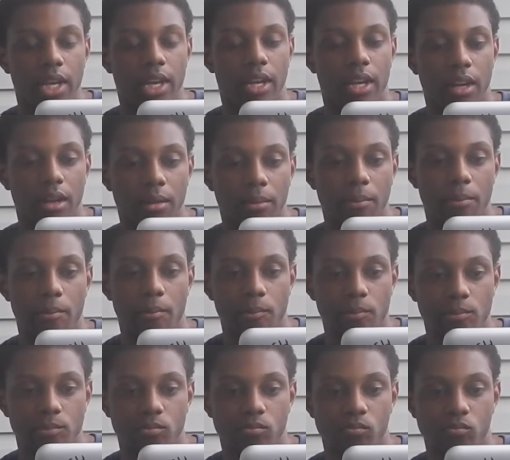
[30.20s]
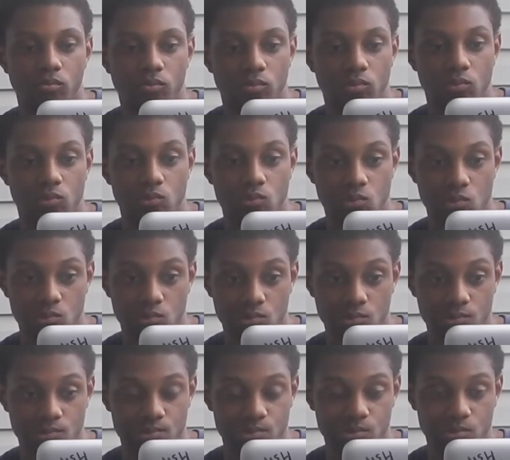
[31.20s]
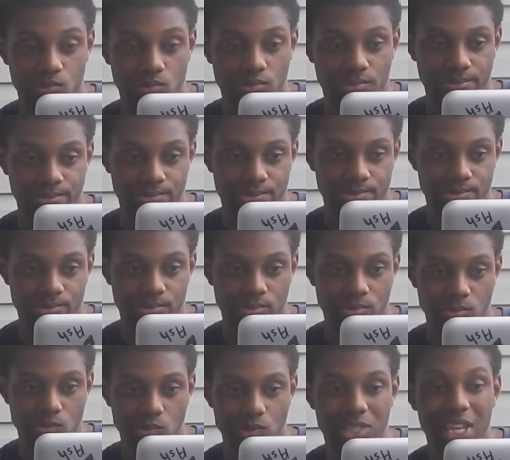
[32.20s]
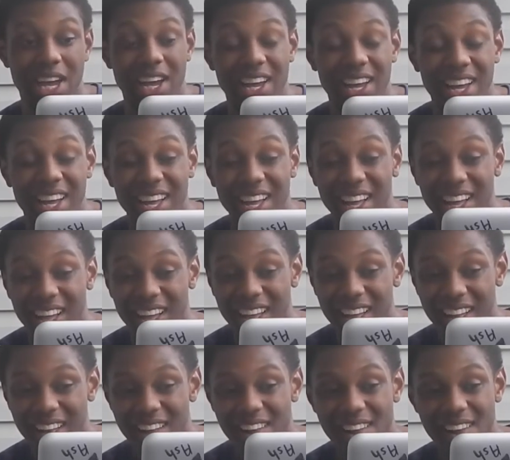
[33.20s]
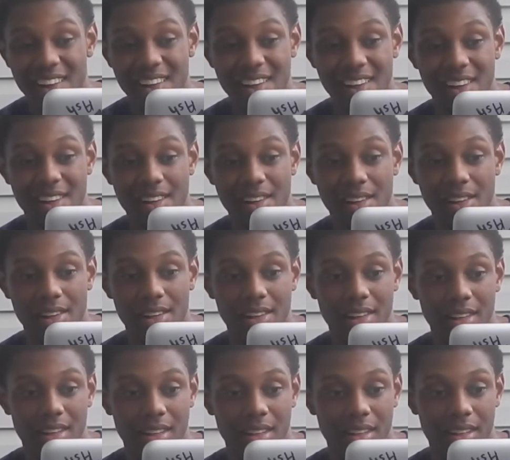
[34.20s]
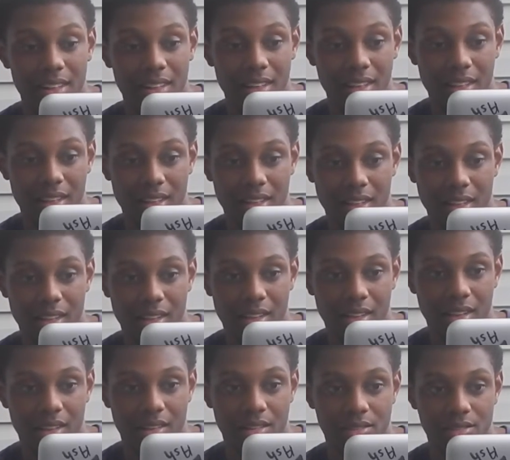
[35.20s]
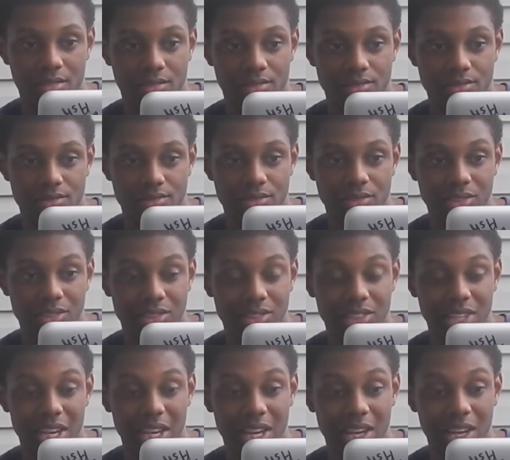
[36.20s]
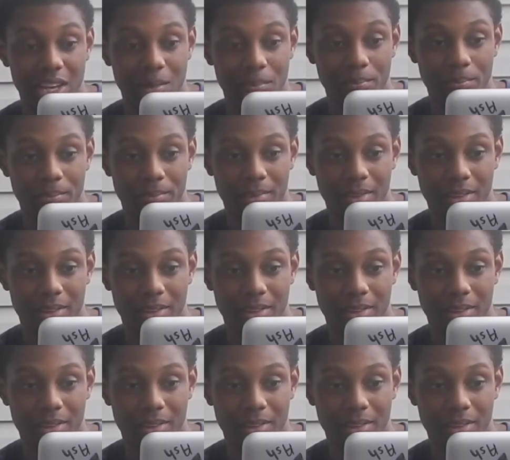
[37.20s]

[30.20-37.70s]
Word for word: yeah. we're about to put this bitch on blast. Let's see how this goes. I'm gonna ruin her life. Damn.